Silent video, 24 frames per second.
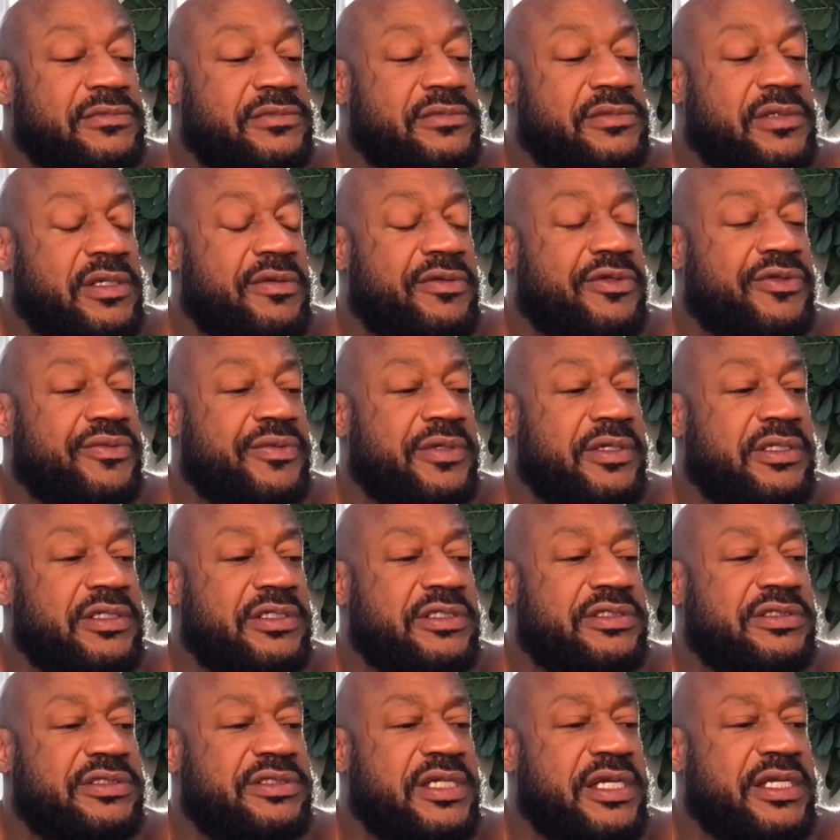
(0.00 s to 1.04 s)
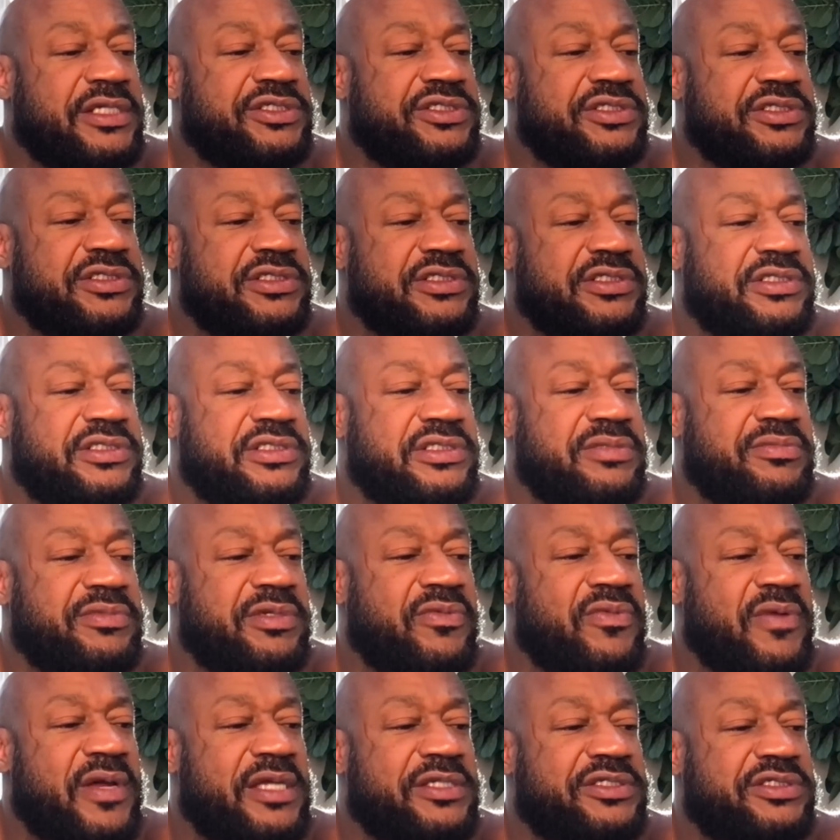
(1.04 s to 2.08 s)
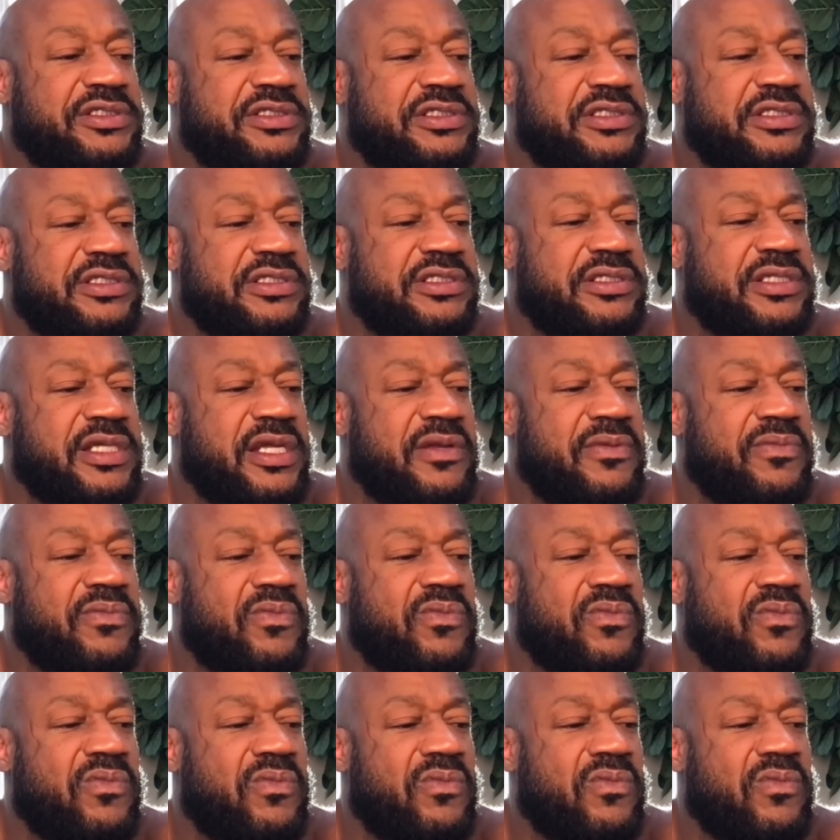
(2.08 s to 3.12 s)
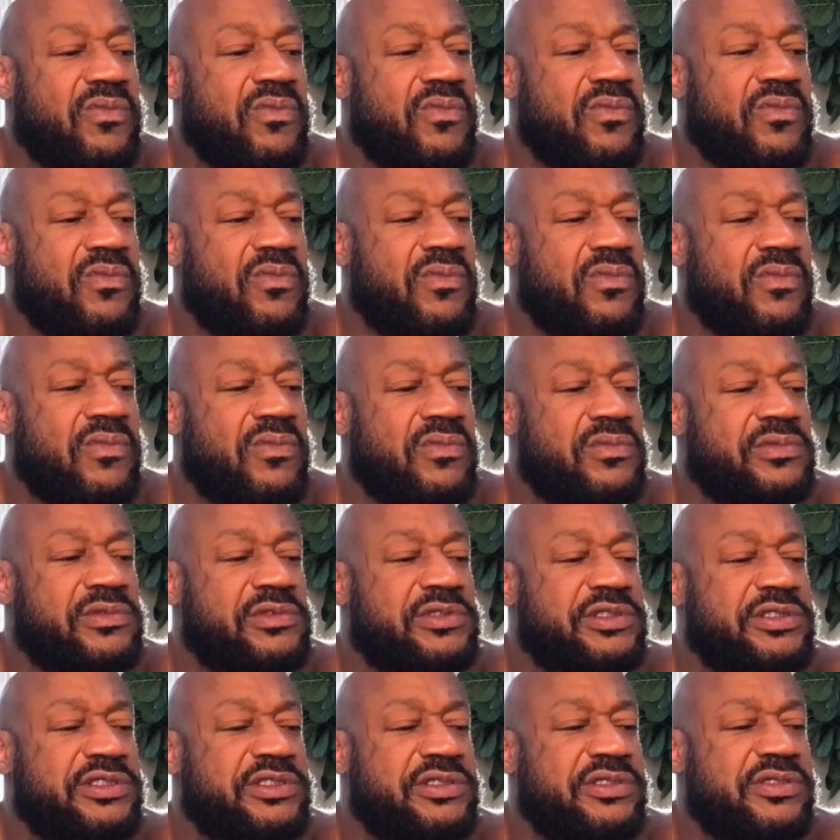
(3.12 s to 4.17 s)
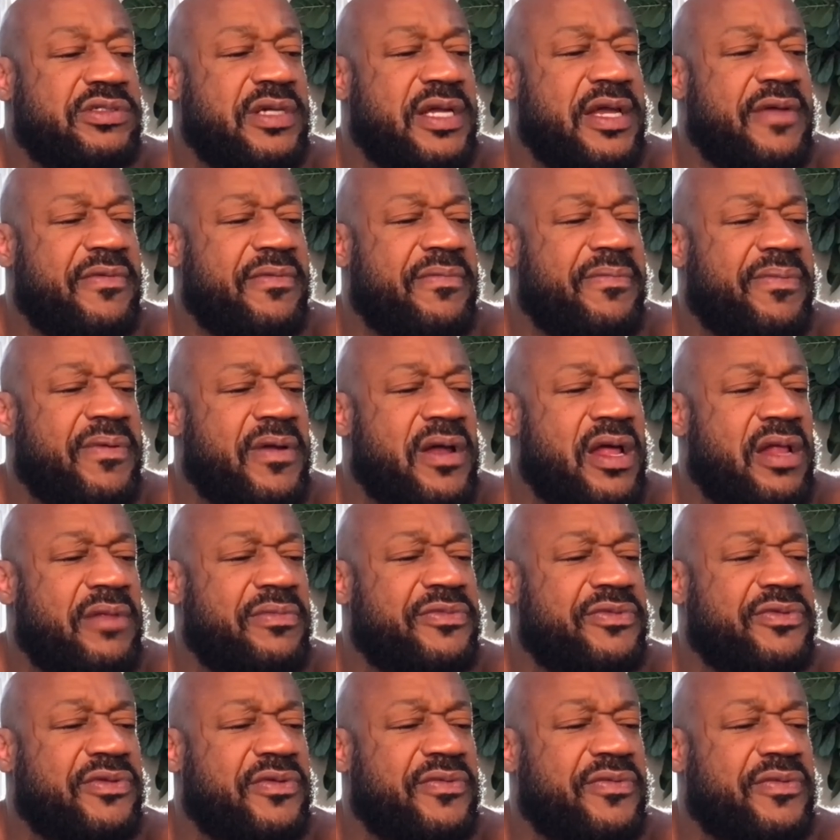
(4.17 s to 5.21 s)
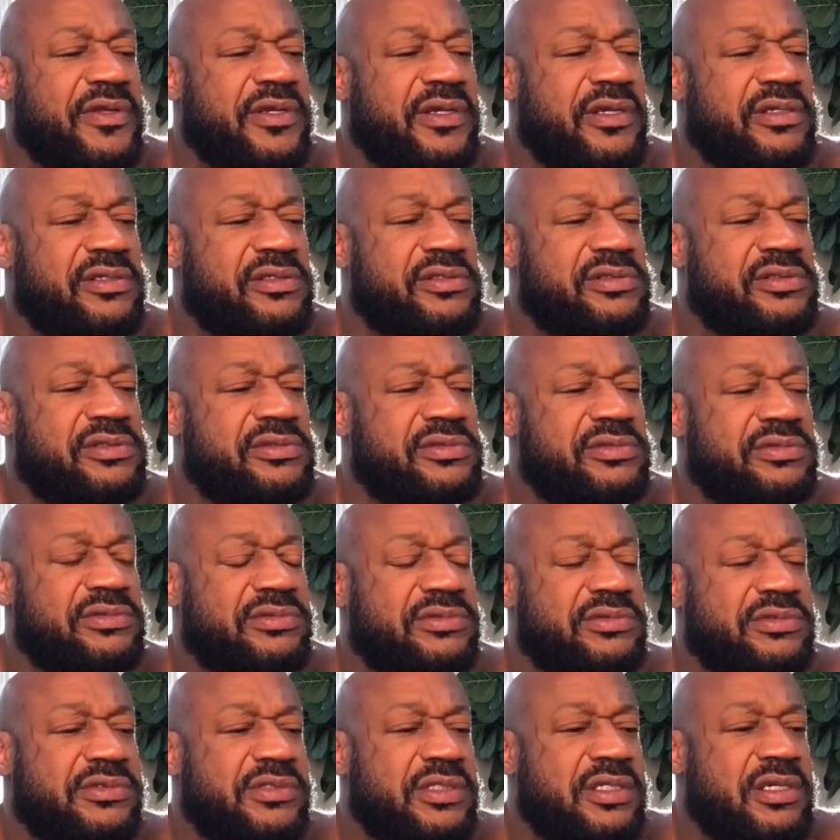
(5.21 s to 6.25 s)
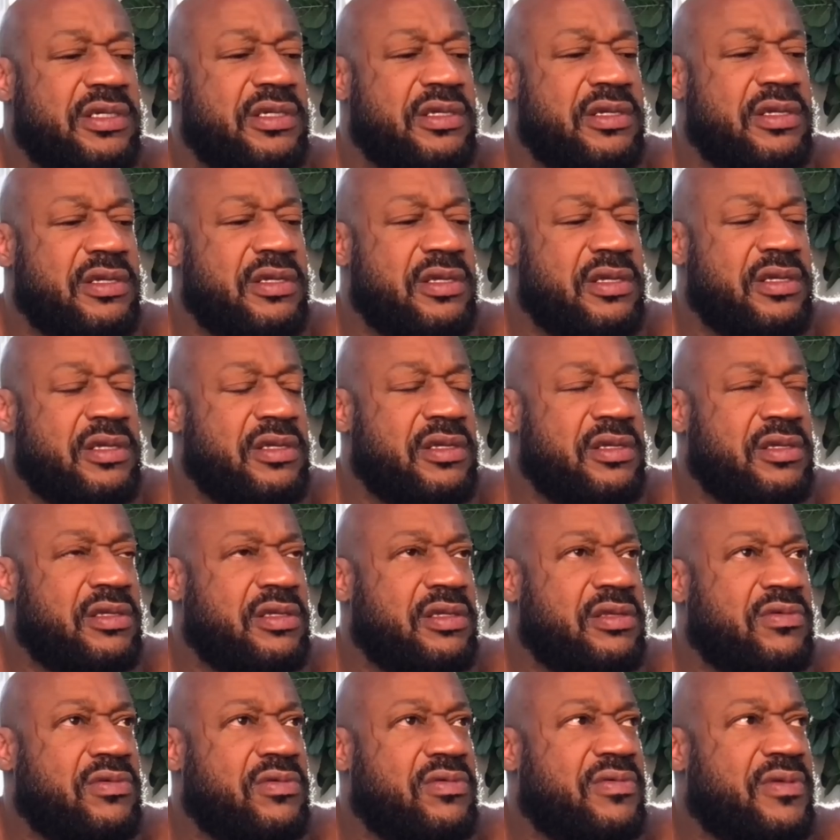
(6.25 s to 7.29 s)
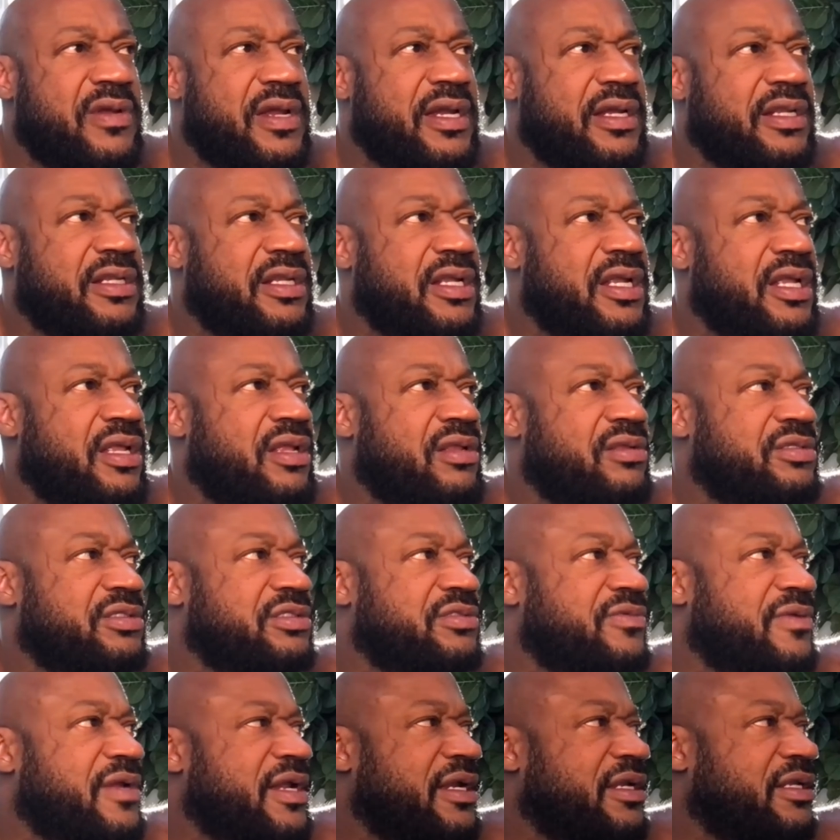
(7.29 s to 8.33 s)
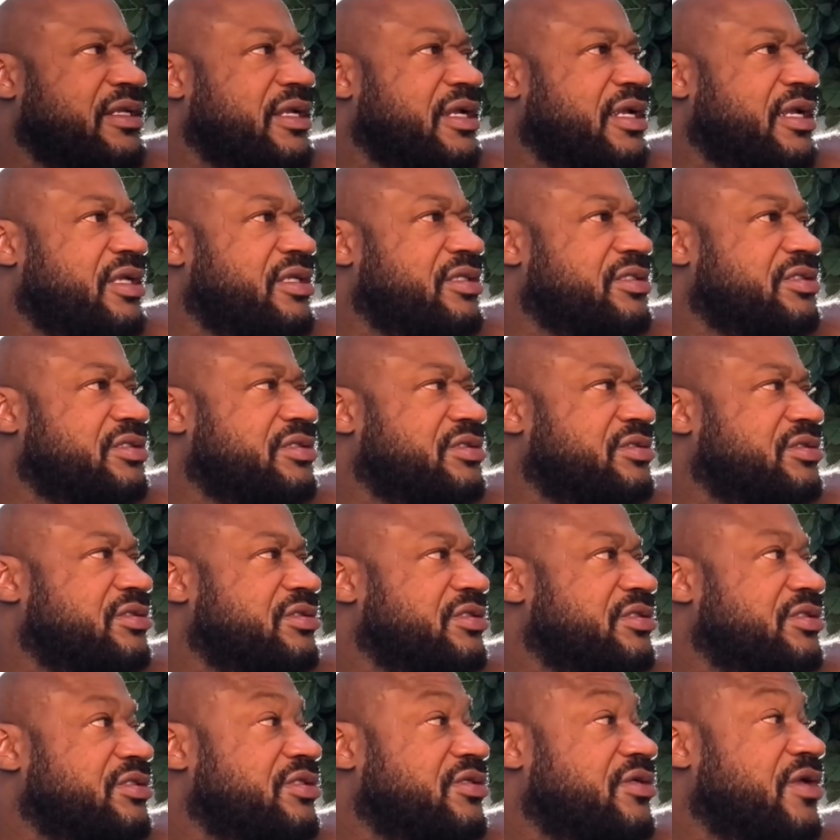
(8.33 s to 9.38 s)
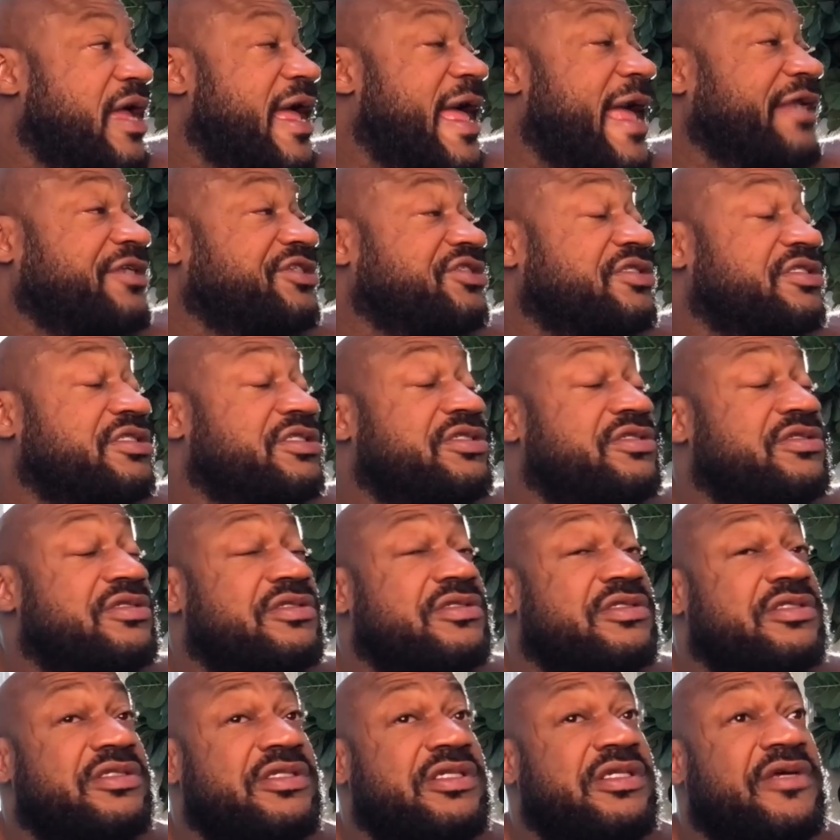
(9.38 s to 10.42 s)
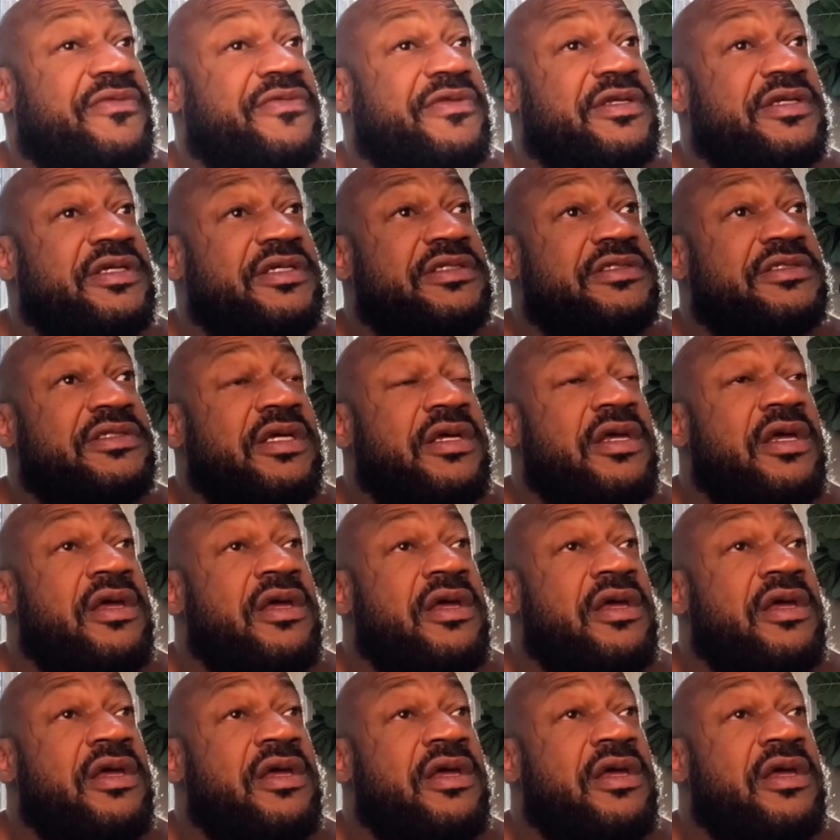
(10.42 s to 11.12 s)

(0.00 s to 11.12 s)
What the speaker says: was reading this text she just sent me. Why she didn't get that? She's still having problems over there. Raggedy, all these raggedy houses. The thing of it is,